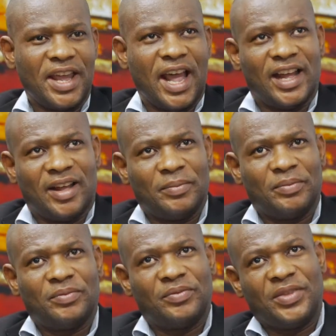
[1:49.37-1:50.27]
Yeah,
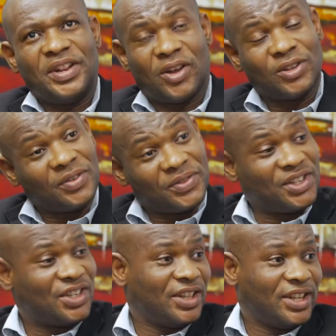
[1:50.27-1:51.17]
in the course of
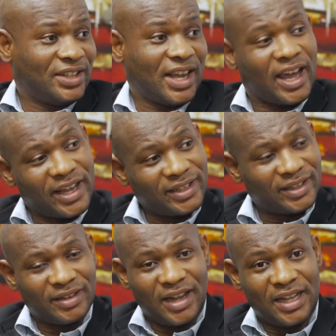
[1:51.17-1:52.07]
teaching these
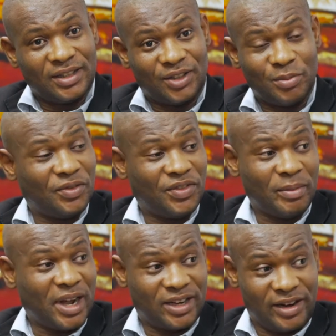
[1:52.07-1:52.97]
guys, and some of
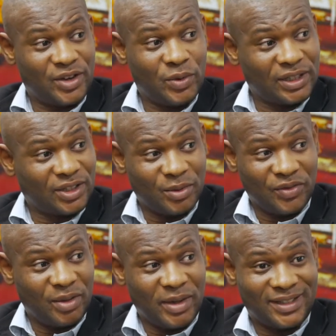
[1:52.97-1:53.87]
them are graduates, some
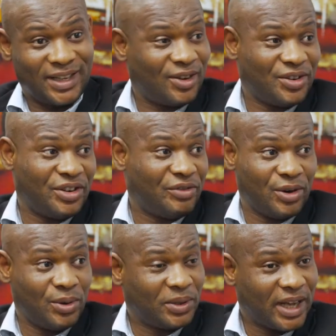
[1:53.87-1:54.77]
of them are second degree
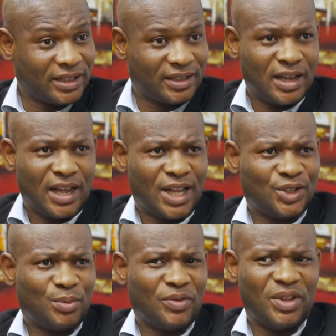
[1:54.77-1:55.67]
holders, and
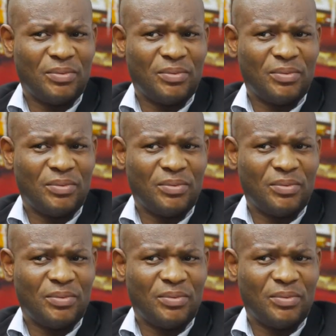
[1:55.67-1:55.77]
some of